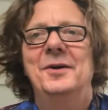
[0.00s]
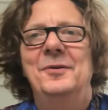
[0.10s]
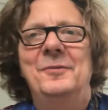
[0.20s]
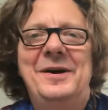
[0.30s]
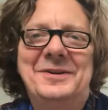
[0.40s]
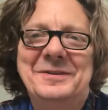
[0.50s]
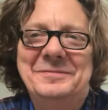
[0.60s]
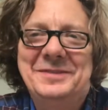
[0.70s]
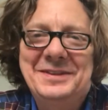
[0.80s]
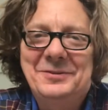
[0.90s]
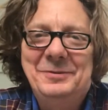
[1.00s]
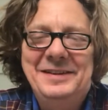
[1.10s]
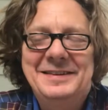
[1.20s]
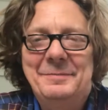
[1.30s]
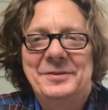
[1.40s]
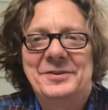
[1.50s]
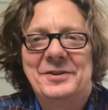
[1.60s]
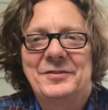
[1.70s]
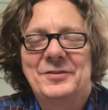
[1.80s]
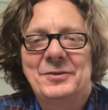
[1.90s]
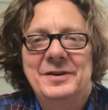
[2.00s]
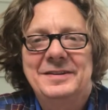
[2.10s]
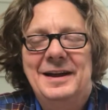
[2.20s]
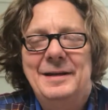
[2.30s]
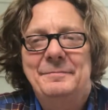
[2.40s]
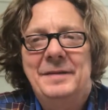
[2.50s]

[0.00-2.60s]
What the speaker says: Welcome to this week's episode of Storytime.